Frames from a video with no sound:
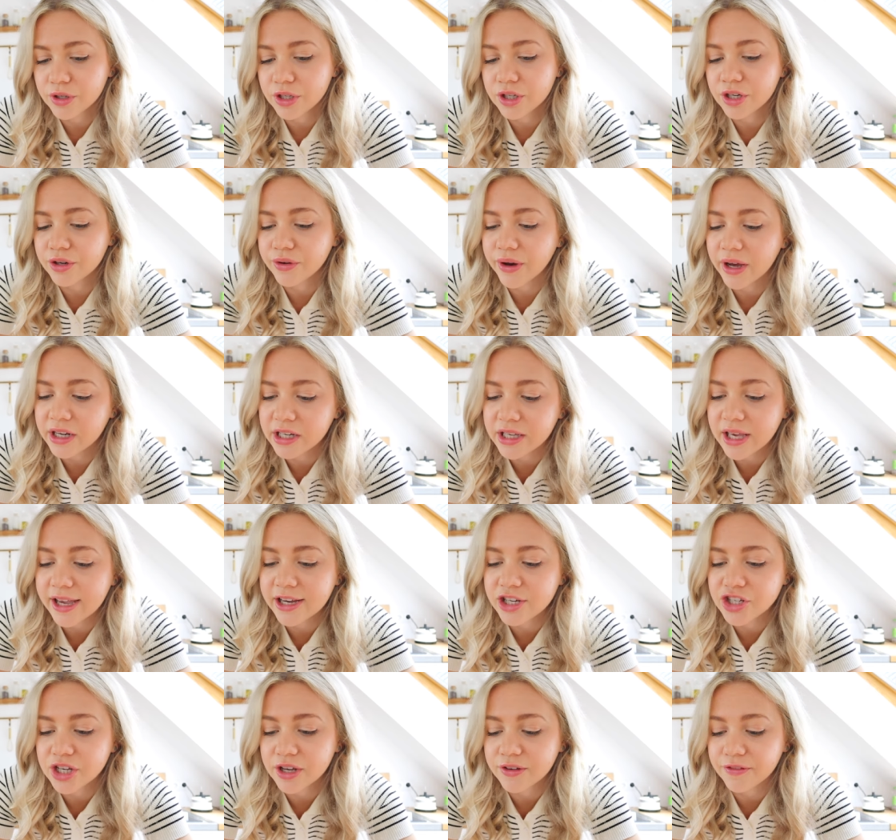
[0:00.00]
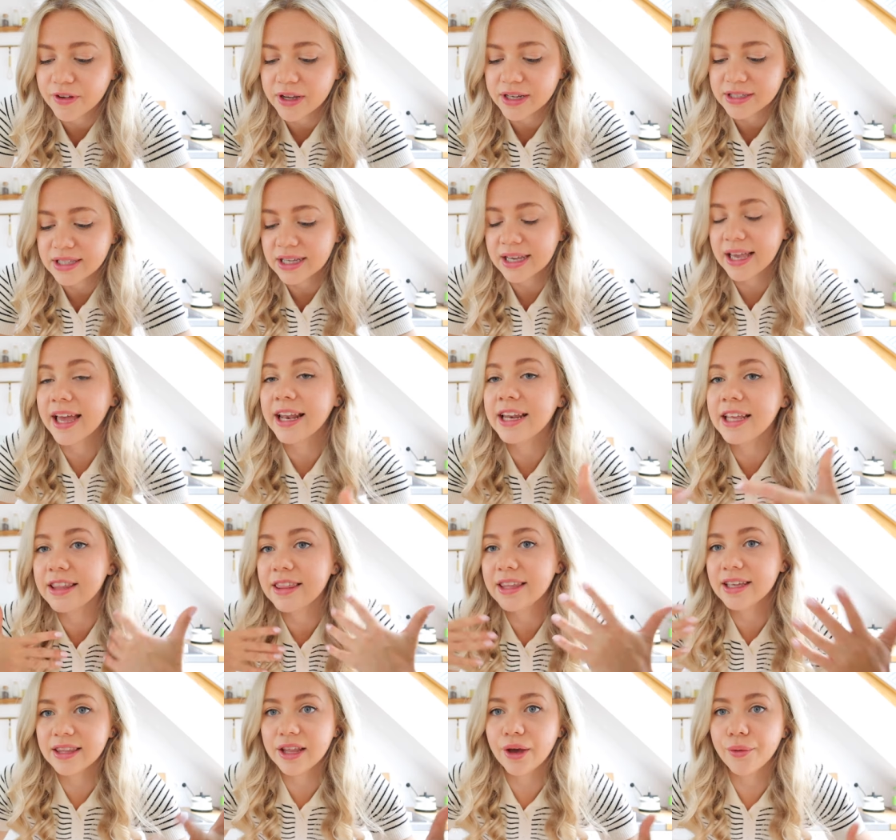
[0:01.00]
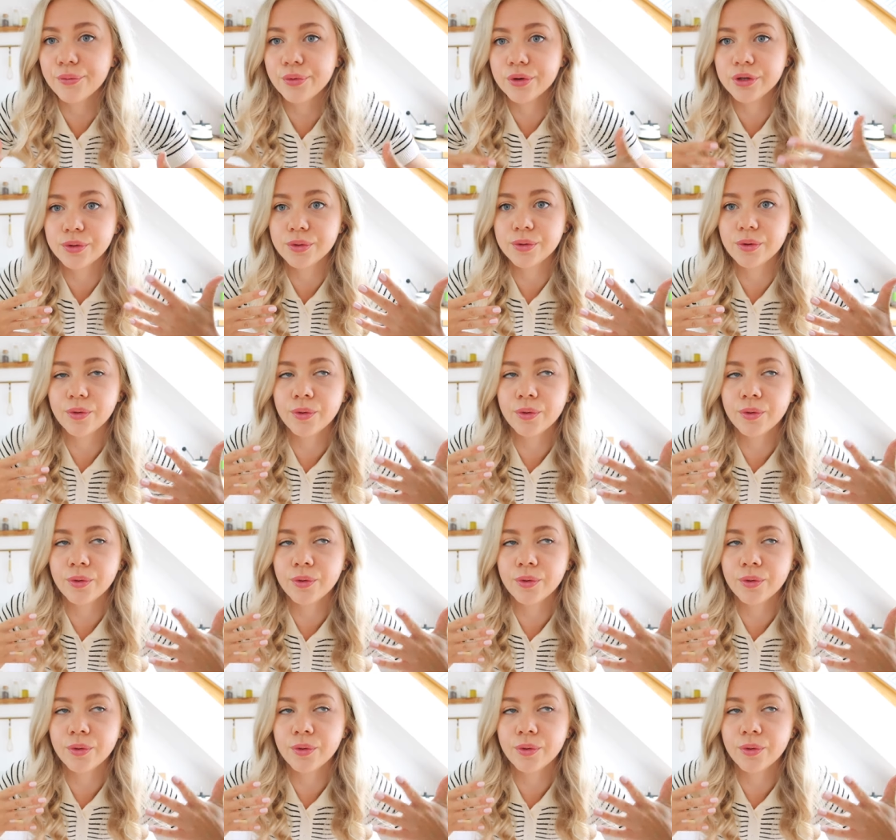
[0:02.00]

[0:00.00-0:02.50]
you know, anti-aging effects, like anything that would